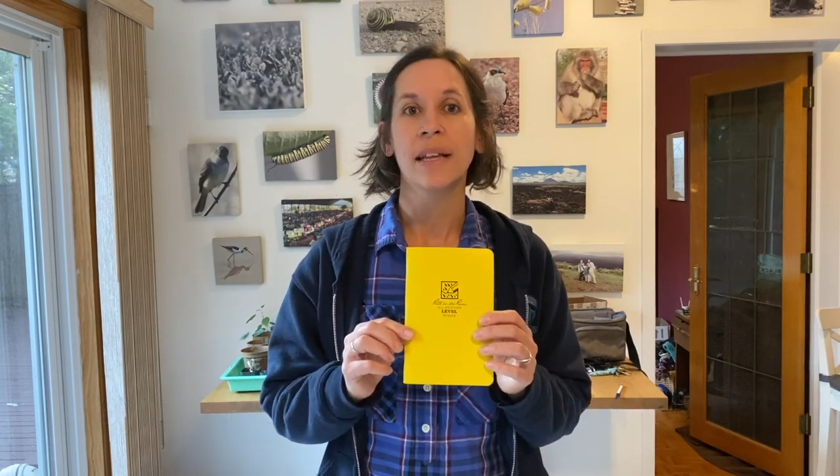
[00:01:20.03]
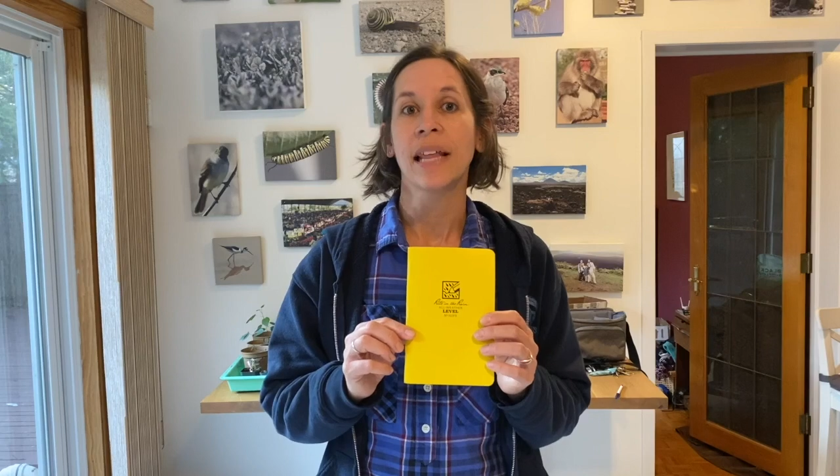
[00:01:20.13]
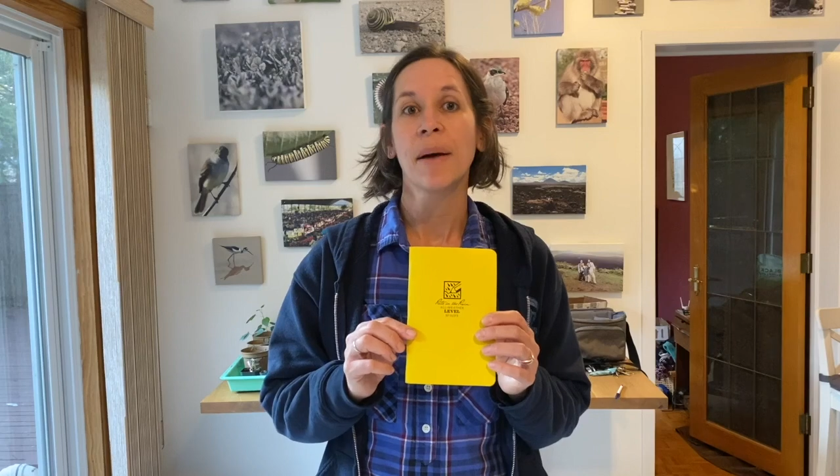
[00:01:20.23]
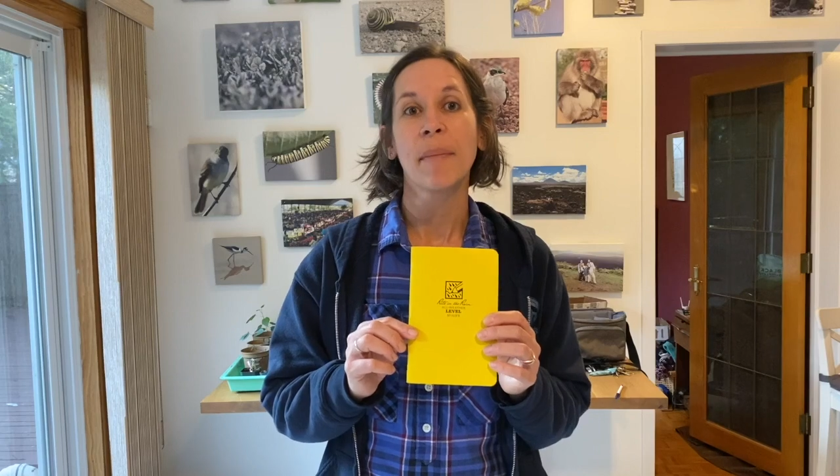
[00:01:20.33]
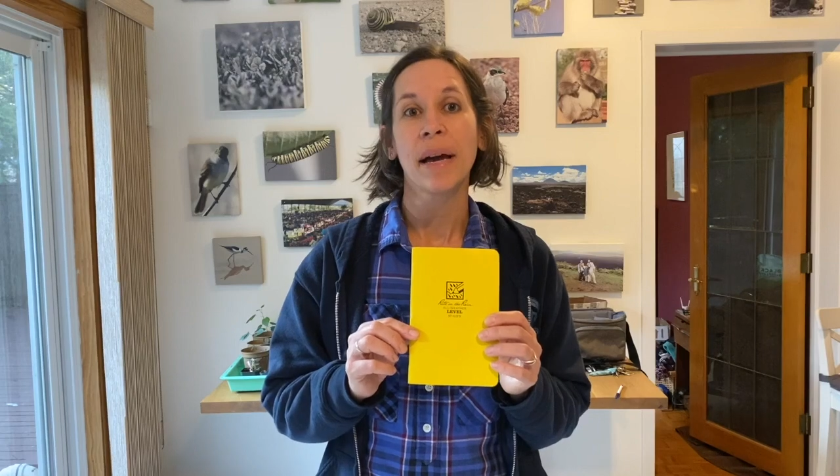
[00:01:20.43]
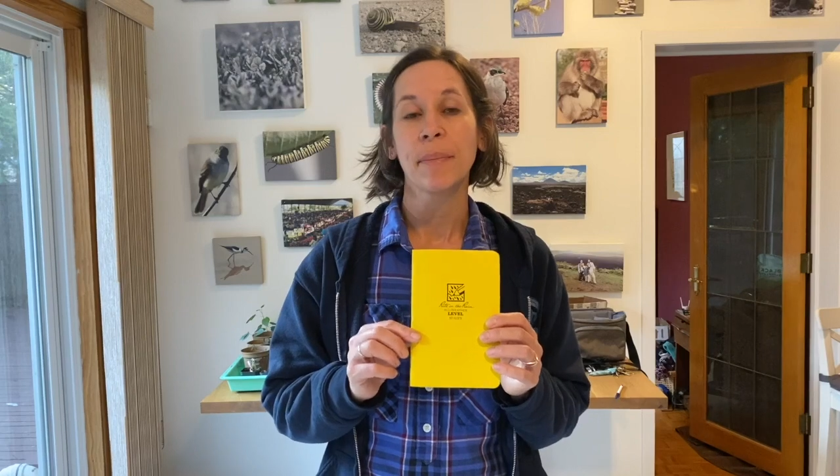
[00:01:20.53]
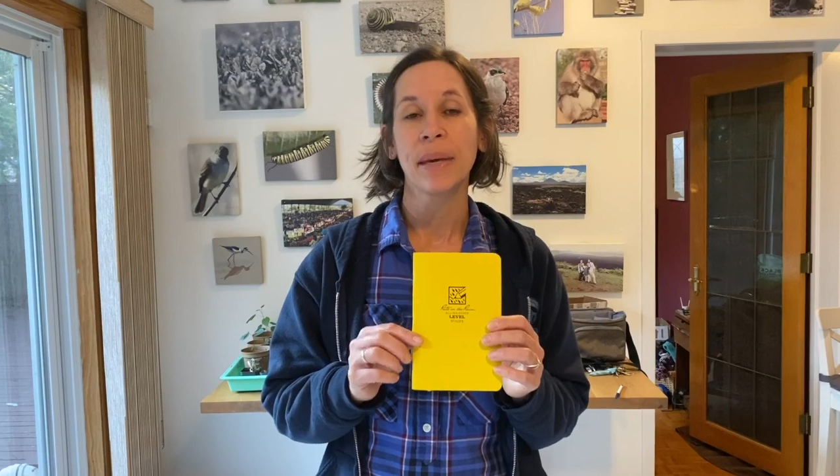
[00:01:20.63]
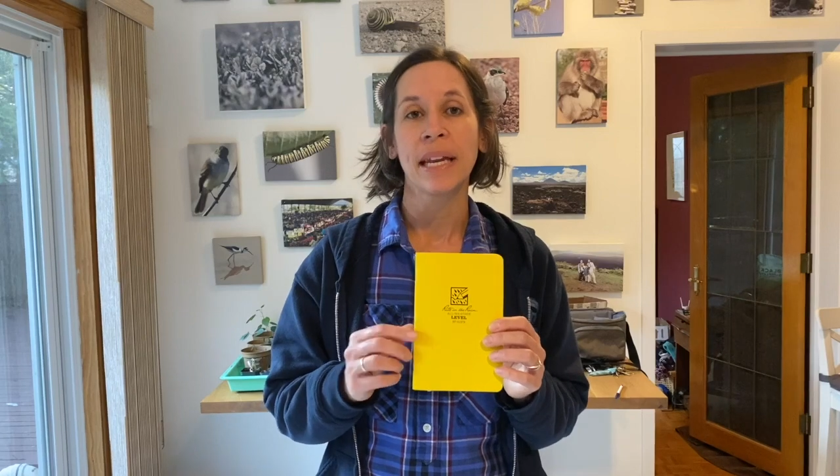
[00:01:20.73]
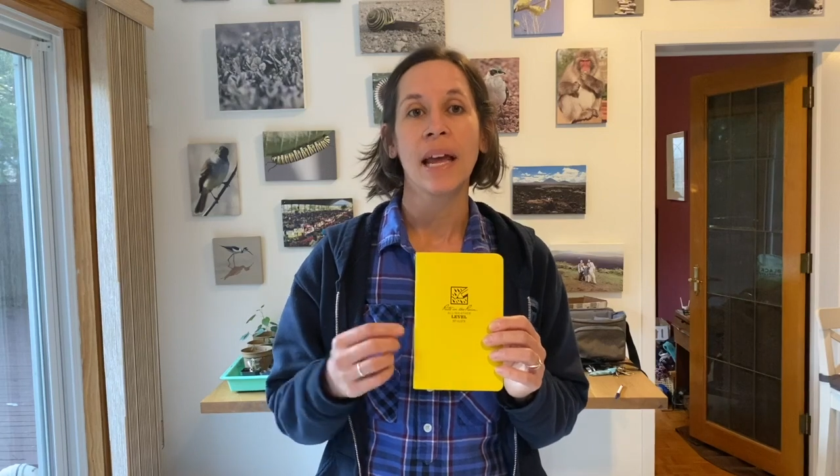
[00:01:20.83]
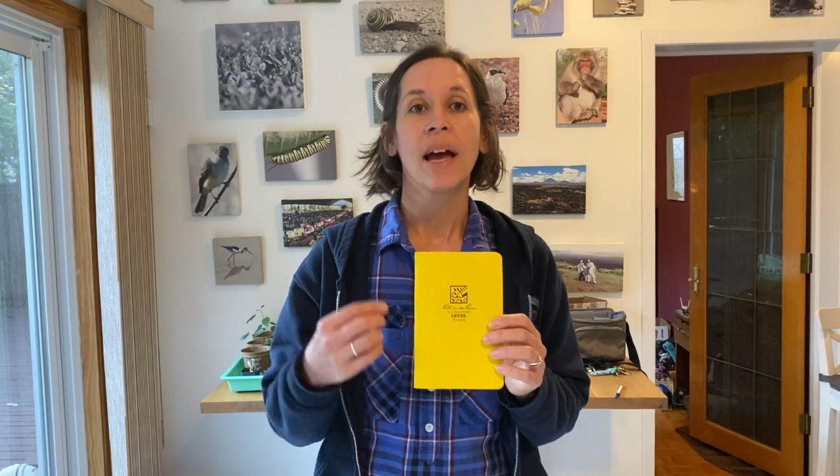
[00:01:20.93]
And that might
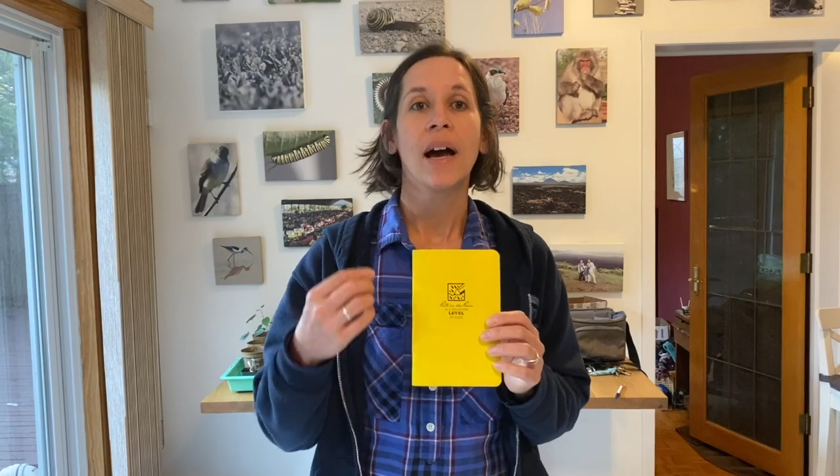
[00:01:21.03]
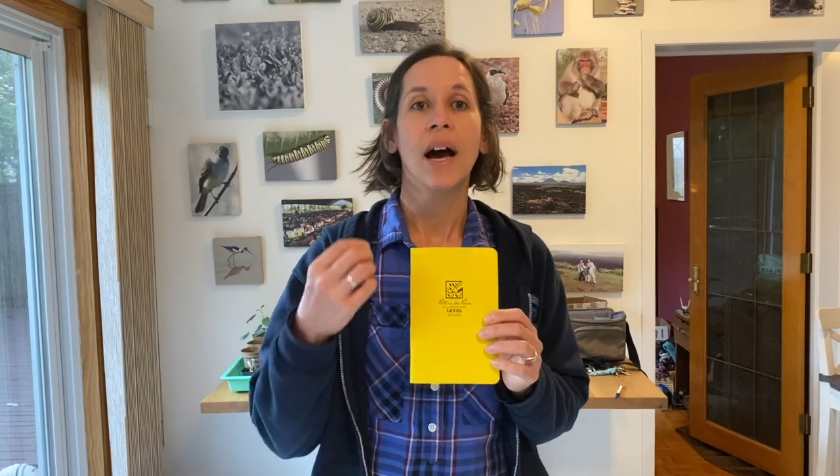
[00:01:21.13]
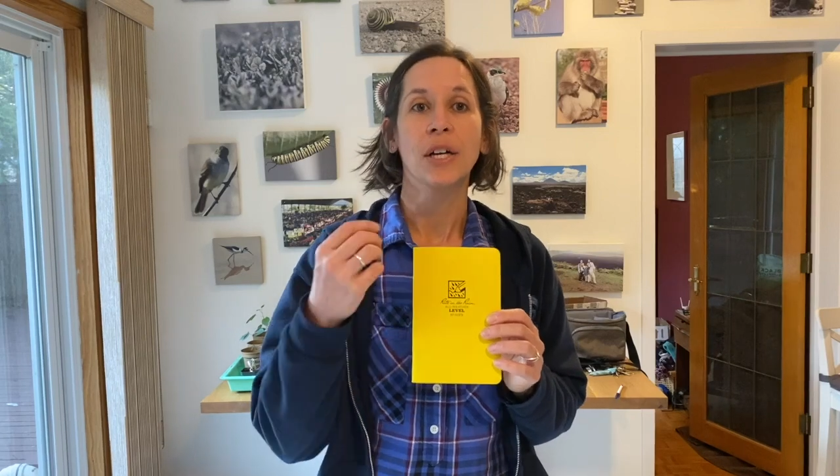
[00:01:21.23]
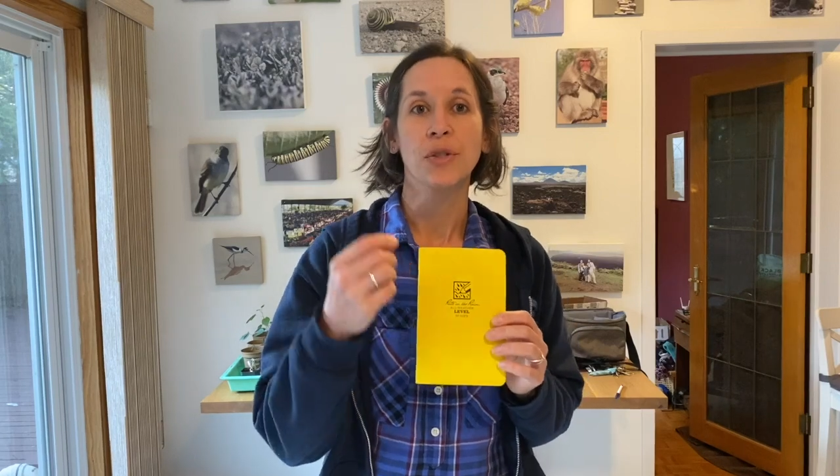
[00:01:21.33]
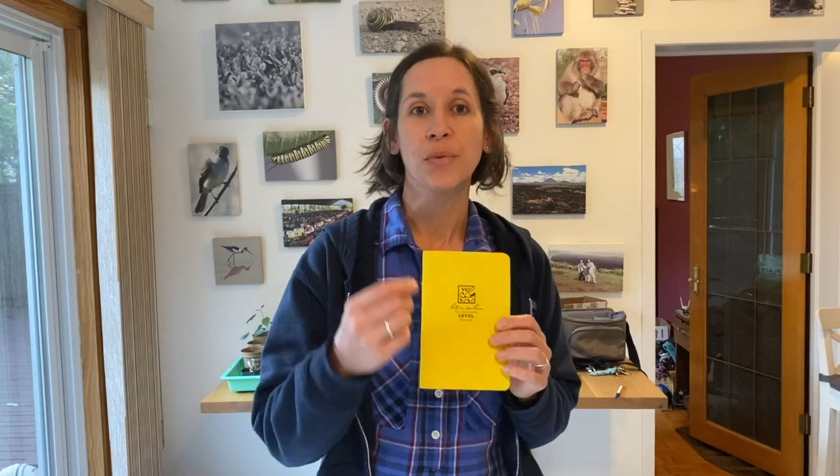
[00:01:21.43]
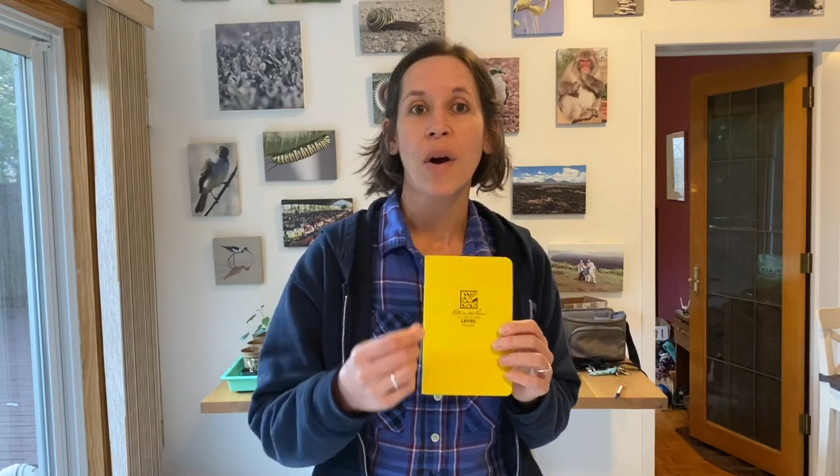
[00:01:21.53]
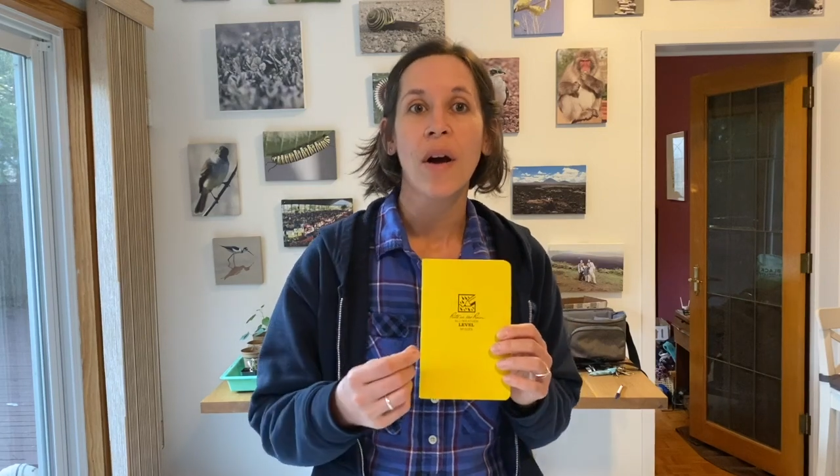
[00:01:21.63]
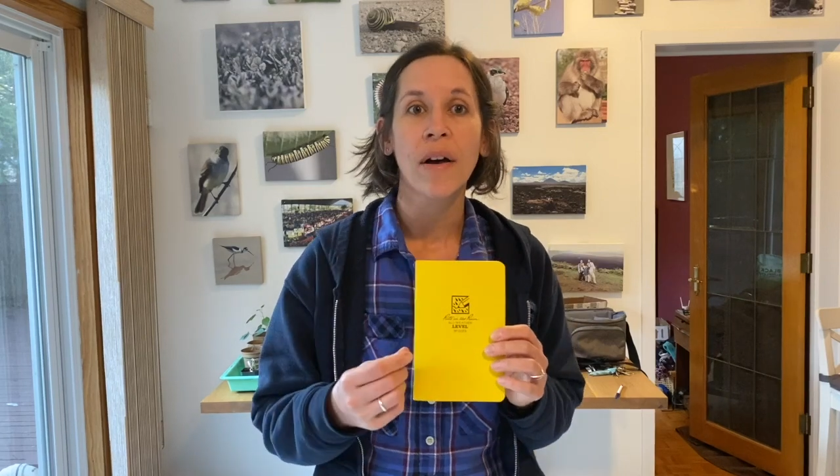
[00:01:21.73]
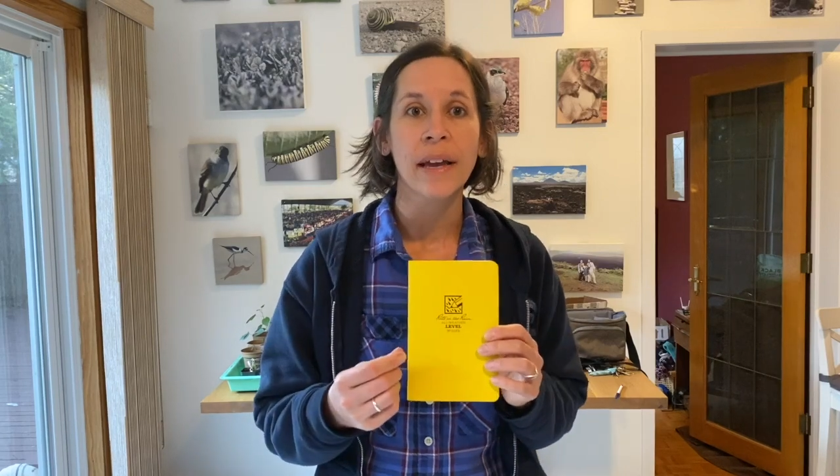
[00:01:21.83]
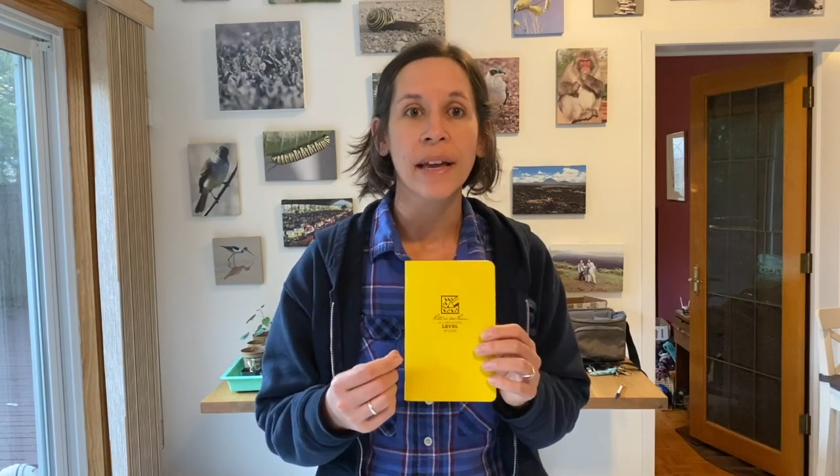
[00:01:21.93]
mean a
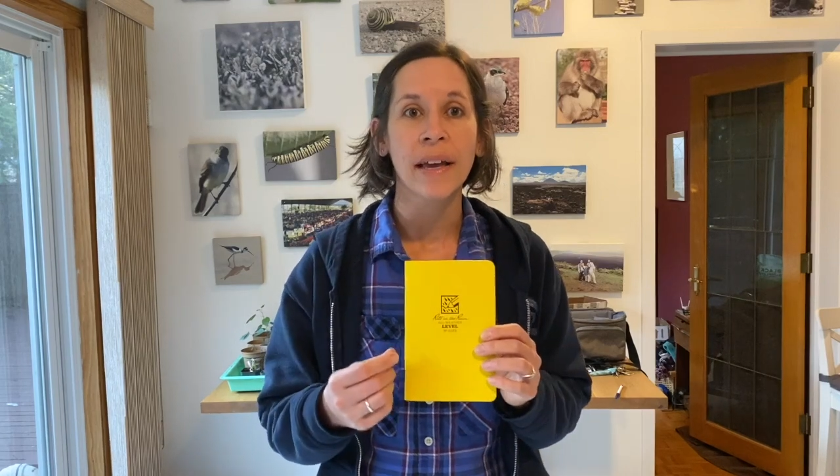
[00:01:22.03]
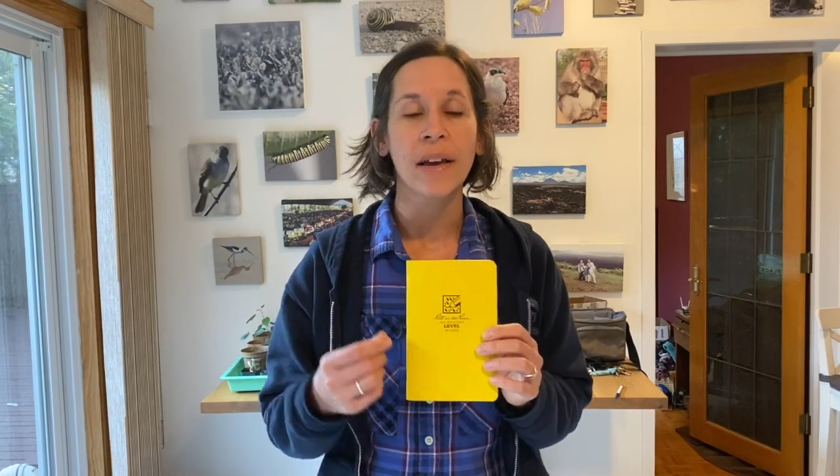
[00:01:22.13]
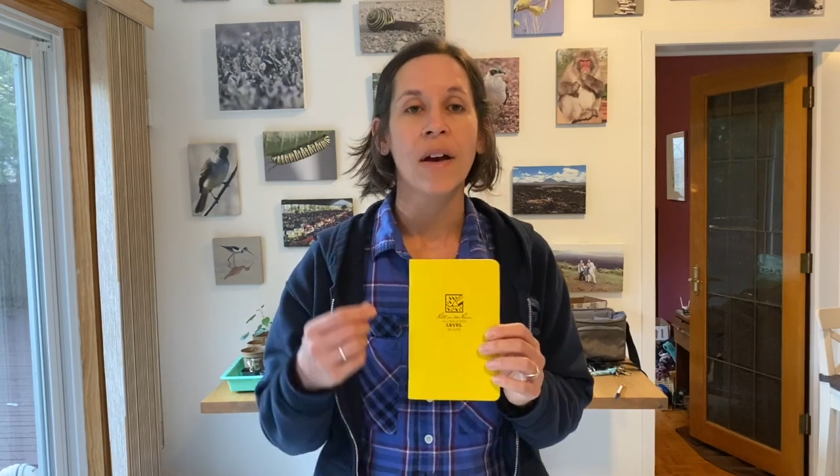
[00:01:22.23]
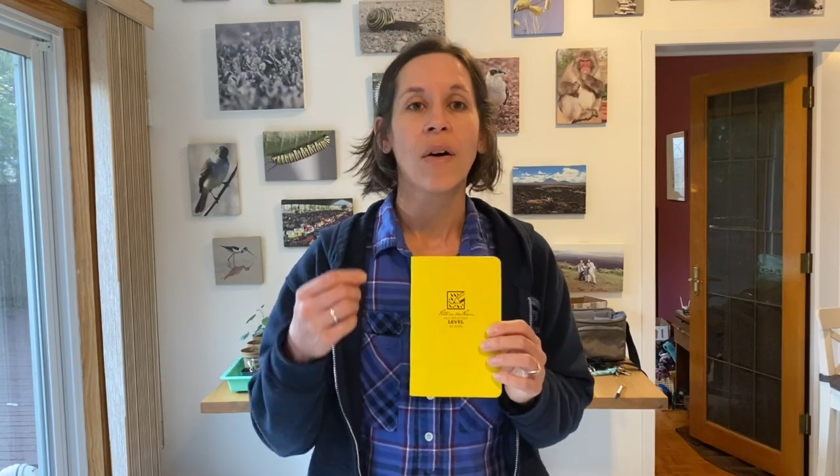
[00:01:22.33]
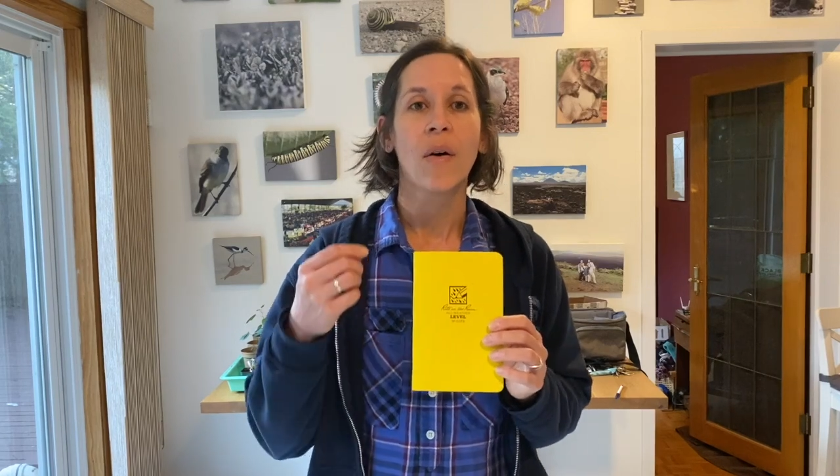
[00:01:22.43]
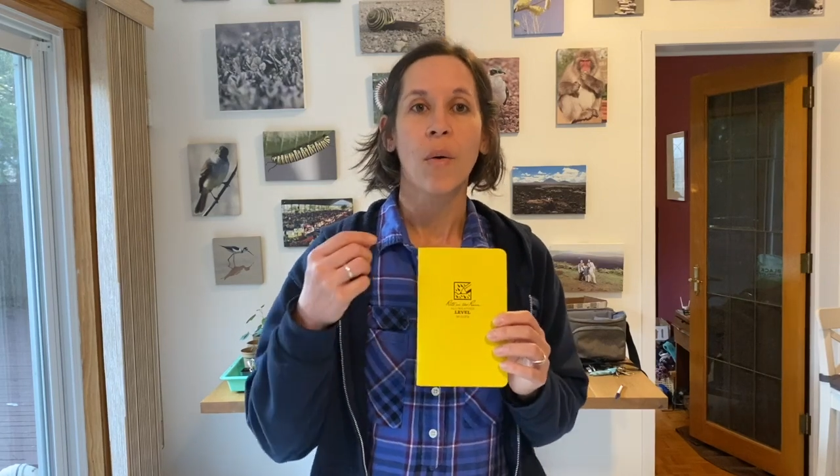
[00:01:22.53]
drawing